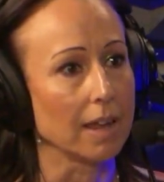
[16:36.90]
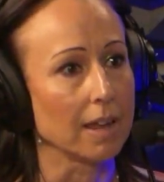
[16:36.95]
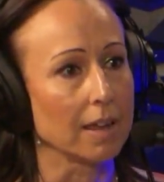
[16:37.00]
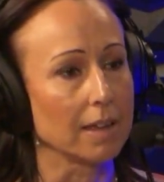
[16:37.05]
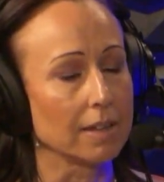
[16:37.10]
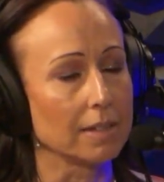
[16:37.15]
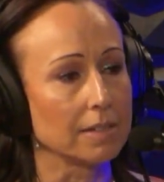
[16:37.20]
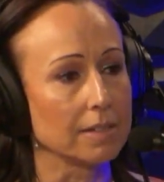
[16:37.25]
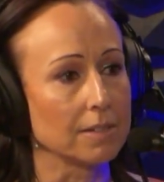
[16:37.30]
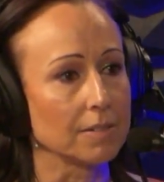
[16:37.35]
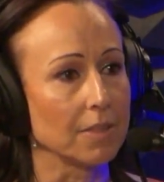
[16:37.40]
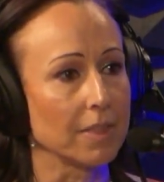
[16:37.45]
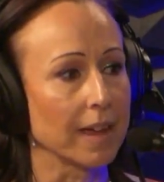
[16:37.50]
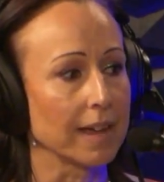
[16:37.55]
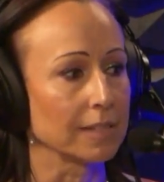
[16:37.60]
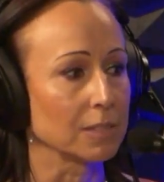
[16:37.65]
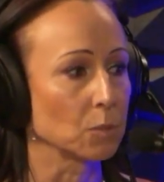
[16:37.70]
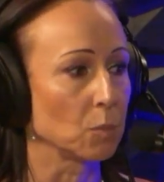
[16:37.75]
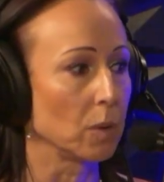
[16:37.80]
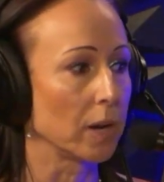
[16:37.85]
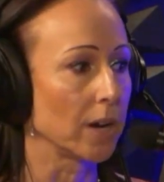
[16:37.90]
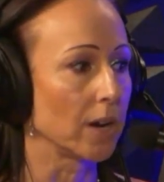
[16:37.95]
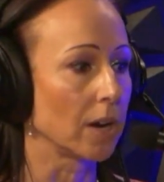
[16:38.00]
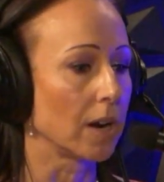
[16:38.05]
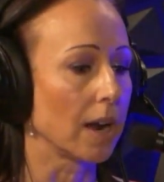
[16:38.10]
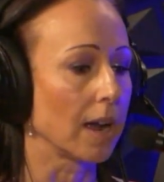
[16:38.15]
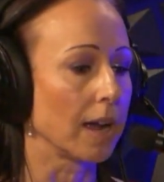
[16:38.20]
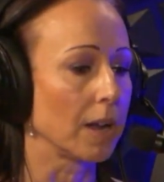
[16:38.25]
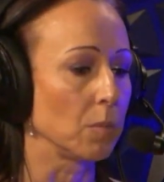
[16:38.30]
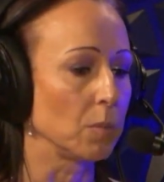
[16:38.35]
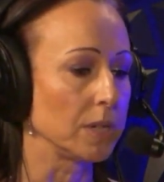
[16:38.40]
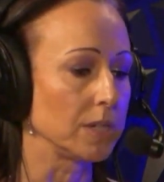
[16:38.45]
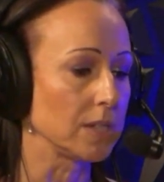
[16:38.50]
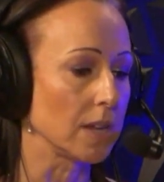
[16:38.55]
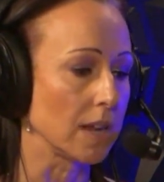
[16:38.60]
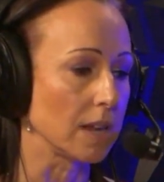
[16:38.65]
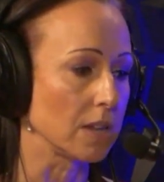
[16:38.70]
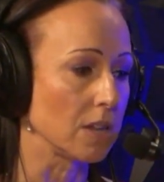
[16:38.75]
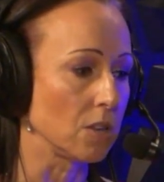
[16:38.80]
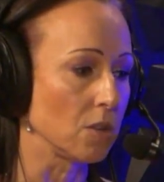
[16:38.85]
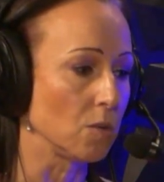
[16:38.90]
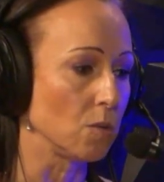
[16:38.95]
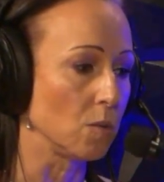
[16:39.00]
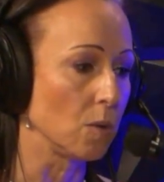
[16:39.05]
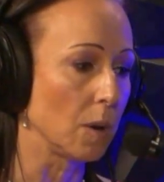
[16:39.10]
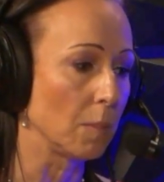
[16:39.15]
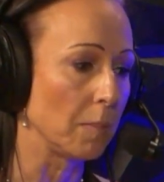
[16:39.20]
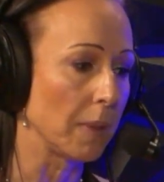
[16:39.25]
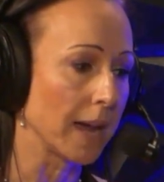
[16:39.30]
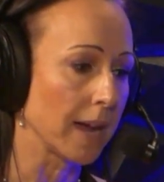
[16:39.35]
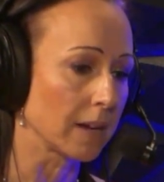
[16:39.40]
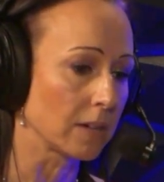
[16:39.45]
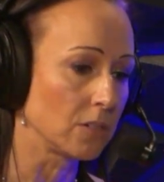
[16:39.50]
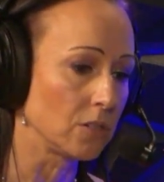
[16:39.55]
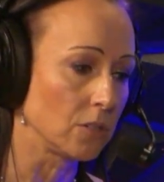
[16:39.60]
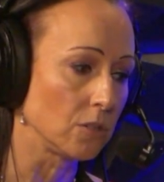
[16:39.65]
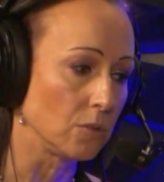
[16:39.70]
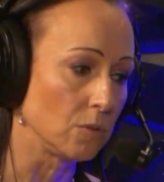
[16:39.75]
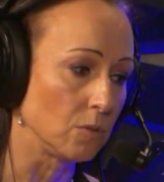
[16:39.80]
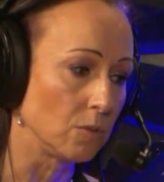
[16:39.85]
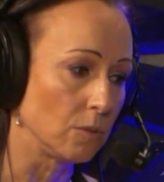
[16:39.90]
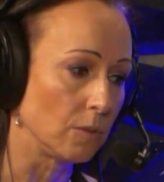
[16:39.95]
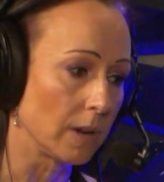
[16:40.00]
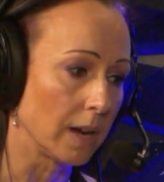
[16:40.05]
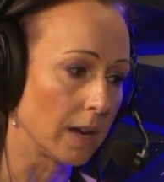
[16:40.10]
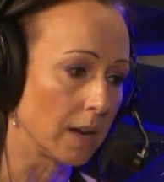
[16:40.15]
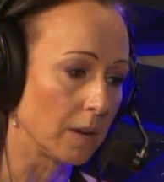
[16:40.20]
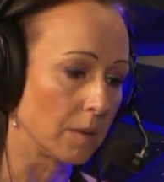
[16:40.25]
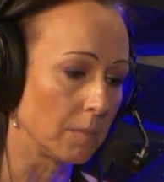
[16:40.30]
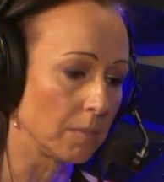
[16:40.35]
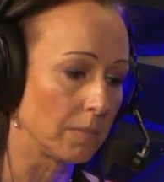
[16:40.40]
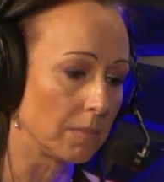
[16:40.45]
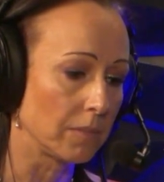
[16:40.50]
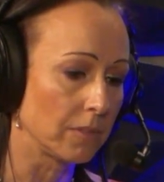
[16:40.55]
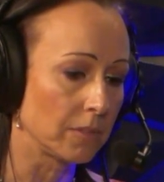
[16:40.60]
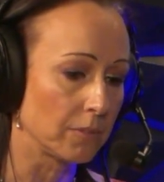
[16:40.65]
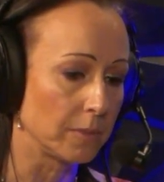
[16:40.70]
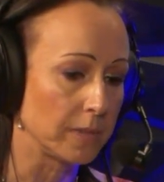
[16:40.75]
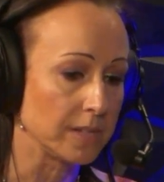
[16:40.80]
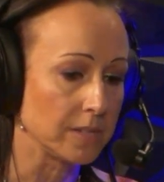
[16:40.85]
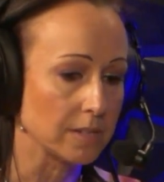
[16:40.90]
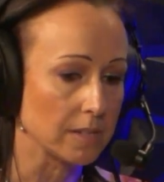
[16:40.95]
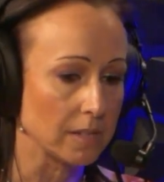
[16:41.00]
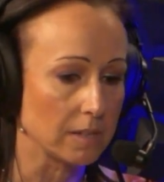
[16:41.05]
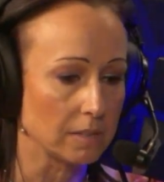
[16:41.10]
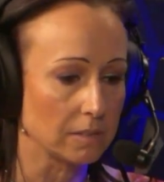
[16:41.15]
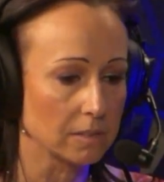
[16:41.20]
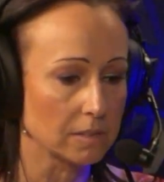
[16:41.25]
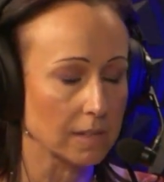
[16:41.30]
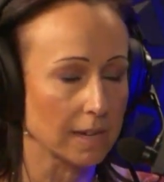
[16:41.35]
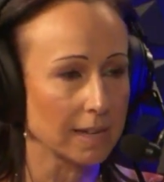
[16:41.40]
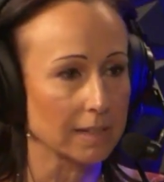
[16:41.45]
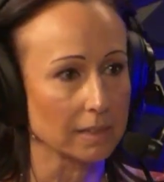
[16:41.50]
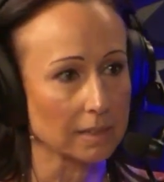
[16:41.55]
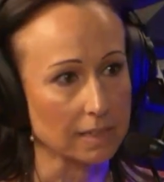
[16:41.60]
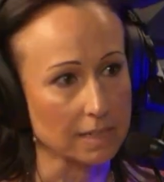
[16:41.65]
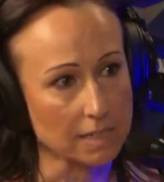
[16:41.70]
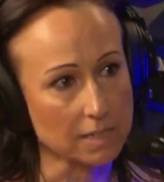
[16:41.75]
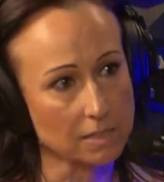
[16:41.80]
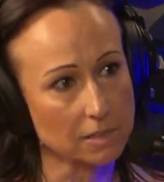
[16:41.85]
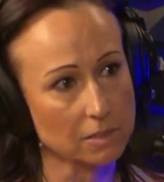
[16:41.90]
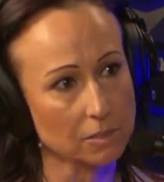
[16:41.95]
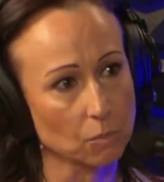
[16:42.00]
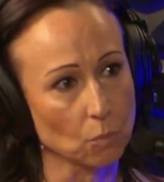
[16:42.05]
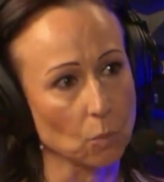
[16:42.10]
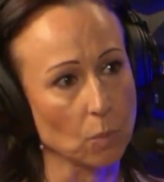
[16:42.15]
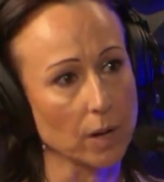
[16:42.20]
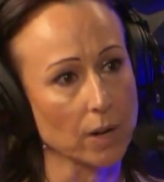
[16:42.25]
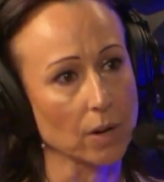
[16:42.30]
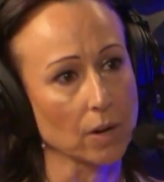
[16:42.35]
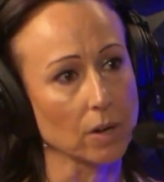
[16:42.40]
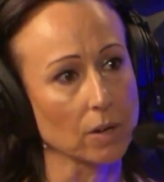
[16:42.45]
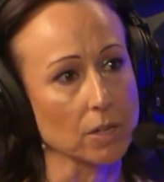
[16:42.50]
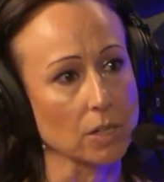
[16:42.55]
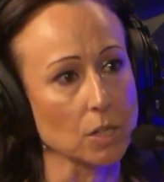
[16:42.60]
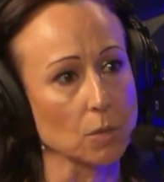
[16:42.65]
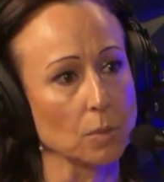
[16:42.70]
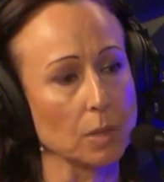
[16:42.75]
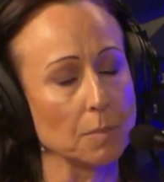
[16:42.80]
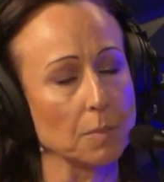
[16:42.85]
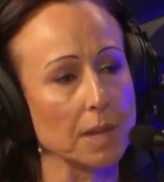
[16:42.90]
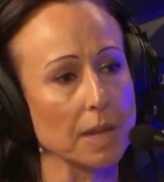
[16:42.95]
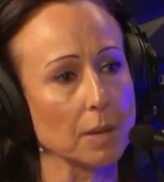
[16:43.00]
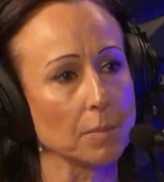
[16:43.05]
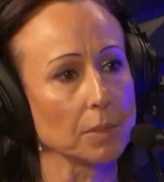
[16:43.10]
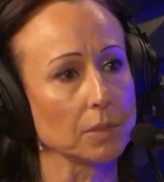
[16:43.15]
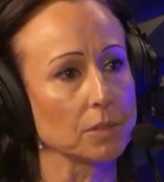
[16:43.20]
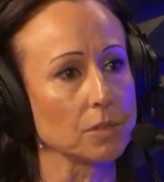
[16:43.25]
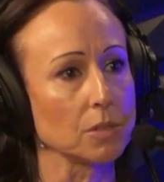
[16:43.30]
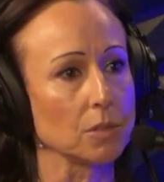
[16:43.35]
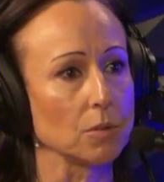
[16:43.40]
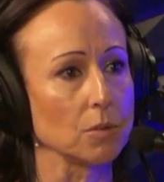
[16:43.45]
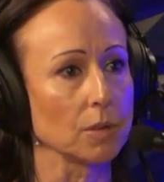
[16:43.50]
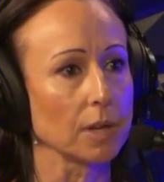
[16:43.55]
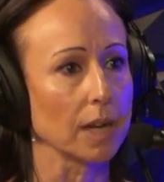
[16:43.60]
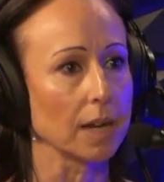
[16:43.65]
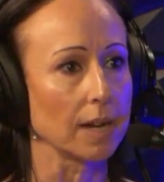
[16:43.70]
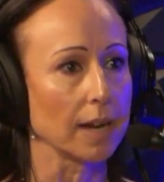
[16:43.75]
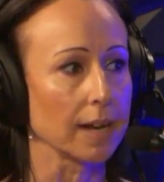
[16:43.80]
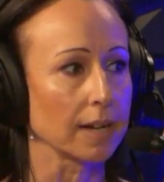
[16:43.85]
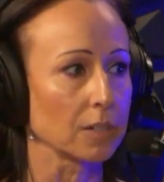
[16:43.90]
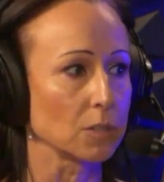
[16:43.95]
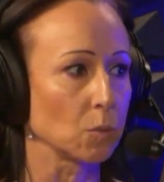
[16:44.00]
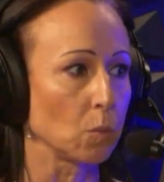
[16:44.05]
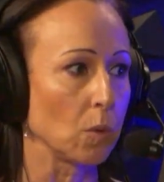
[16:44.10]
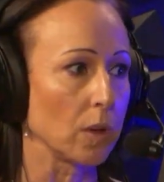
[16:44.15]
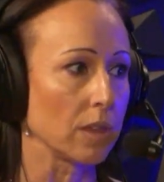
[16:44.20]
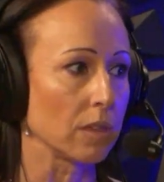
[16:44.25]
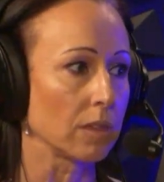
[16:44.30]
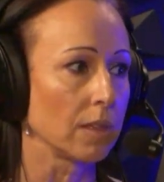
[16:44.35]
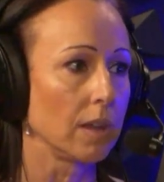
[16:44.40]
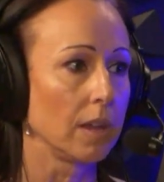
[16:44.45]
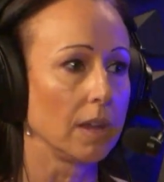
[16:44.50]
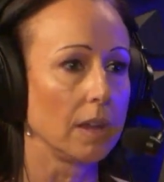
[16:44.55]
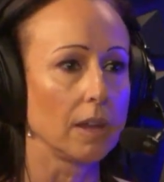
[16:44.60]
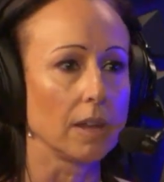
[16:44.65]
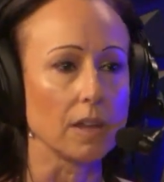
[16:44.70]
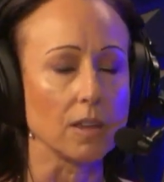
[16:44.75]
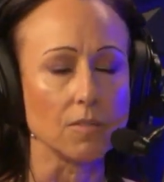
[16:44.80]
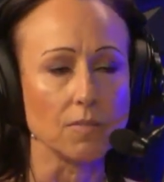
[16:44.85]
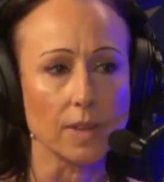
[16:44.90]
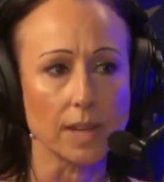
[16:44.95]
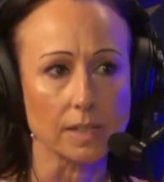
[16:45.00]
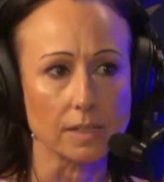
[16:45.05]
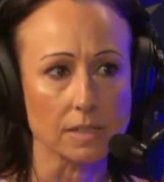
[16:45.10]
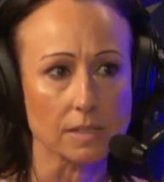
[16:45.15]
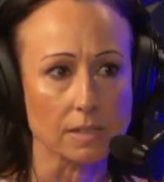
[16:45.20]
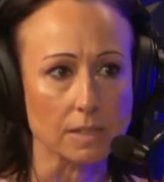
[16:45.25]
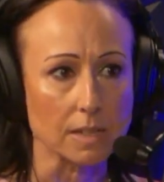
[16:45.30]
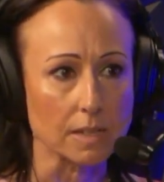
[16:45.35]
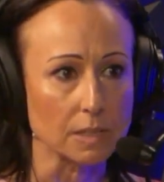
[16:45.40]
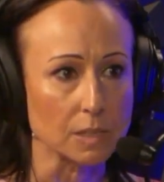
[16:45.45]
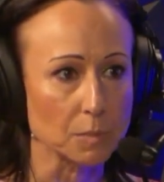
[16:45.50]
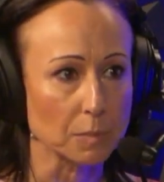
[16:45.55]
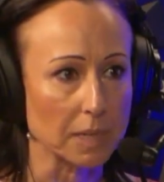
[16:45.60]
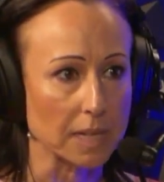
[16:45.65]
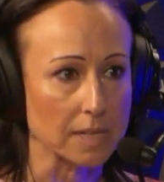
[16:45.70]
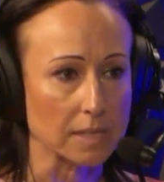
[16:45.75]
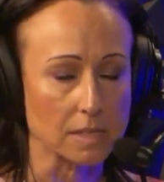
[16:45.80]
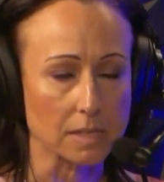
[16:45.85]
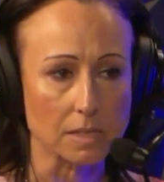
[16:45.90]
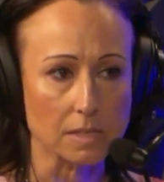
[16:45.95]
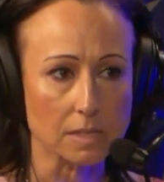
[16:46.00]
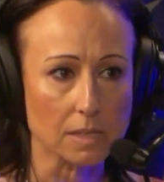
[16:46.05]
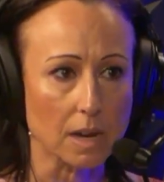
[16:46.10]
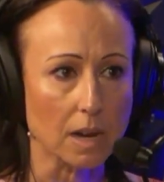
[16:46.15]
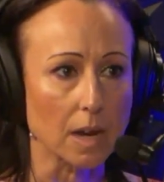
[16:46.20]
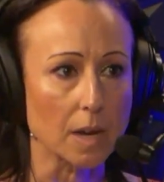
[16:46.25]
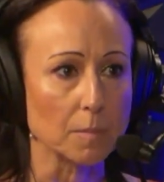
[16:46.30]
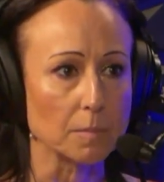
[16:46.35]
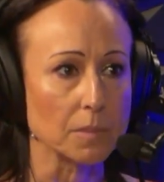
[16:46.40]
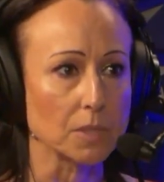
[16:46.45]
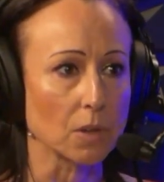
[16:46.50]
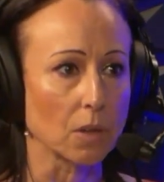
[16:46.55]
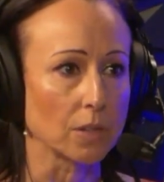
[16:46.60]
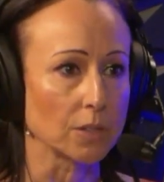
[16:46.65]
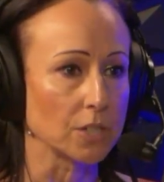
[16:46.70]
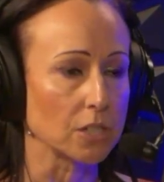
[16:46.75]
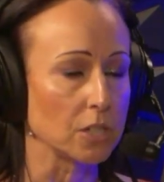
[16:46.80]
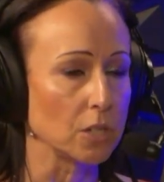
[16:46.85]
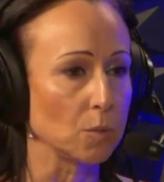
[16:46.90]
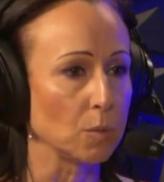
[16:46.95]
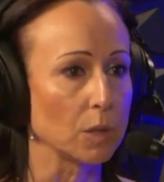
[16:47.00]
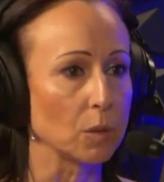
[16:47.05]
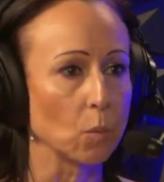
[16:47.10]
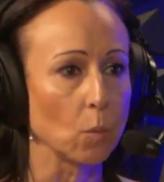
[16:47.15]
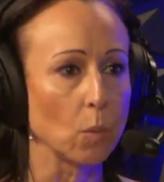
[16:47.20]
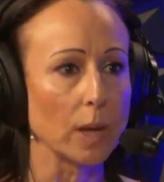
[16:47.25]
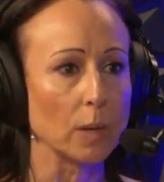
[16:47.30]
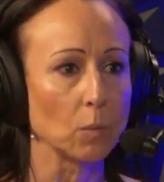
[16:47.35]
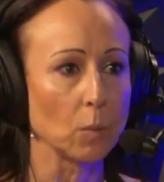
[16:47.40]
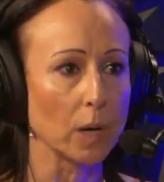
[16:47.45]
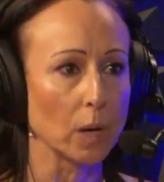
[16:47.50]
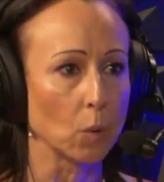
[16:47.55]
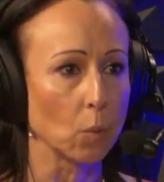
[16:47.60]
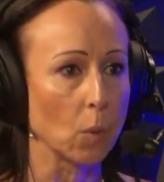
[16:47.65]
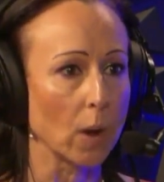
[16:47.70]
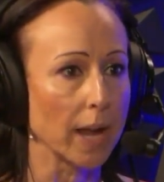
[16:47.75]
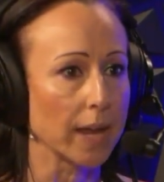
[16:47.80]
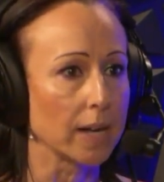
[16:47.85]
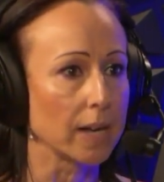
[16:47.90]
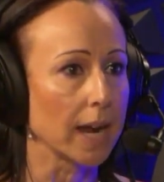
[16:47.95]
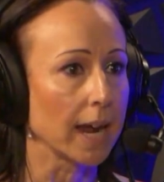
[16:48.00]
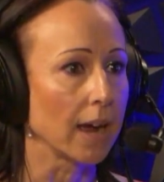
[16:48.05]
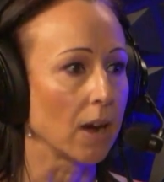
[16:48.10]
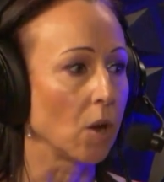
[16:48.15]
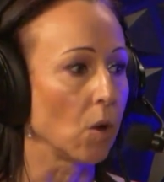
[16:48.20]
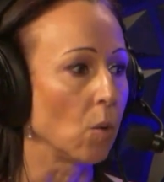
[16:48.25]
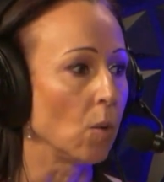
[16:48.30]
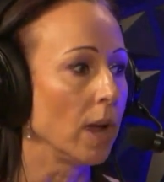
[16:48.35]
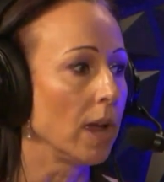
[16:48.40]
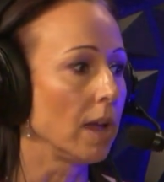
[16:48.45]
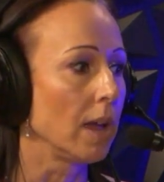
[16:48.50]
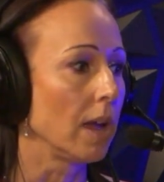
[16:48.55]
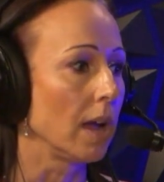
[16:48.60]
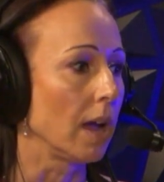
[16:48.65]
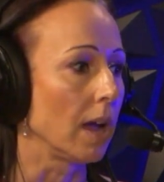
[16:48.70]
And that's where I would take you back to 3 scenes at least, where you would be able to connect with events, scenes, places, times, all to do with when, where, why, and how